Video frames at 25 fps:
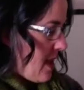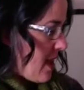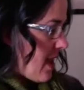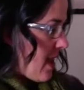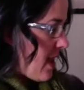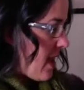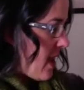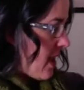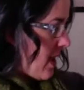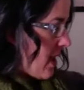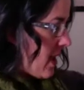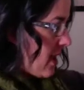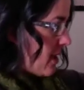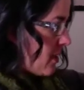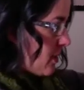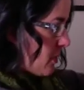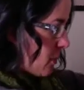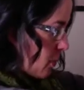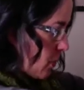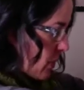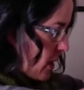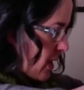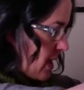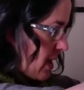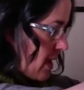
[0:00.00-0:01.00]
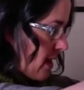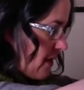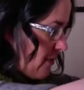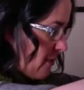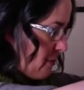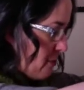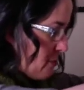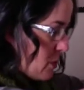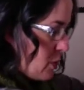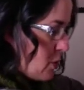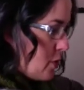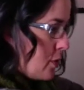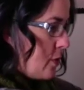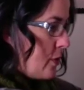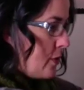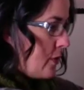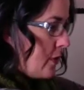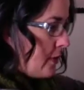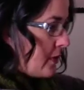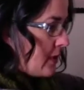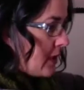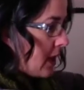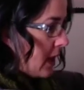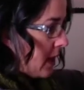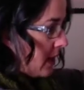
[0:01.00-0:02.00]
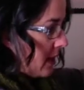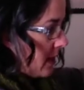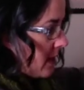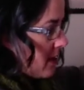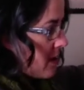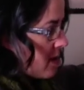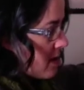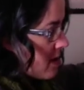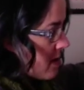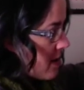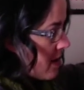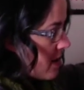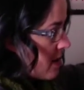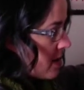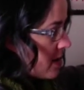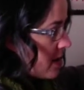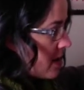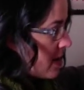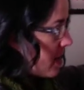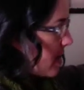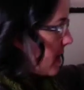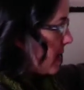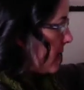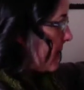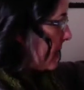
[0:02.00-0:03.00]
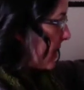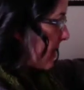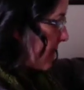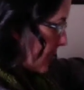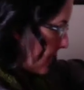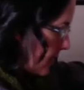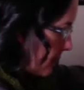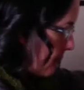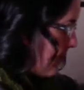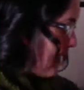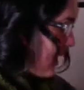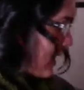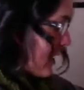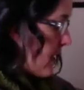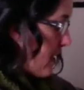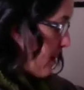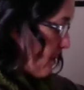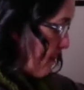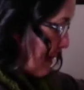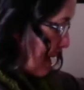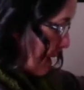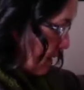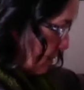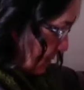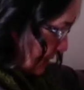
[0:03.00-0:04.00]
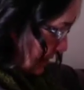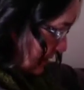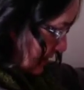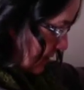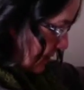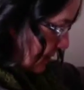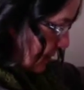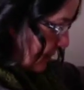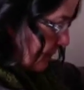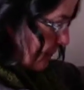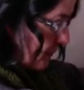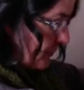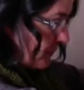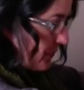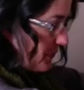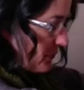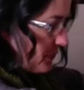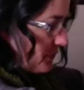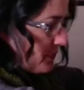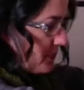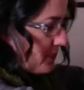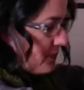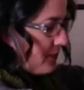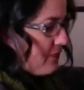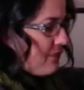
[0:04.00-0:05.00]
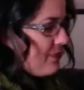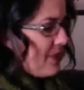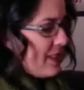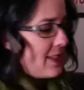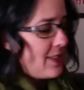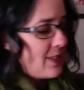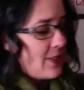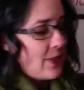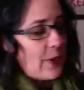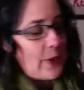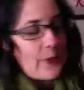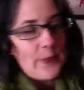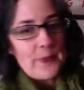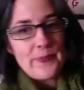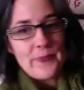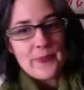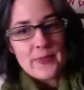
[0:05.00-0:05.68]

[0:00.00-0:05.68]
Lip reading: And we have moved along a significant amount. So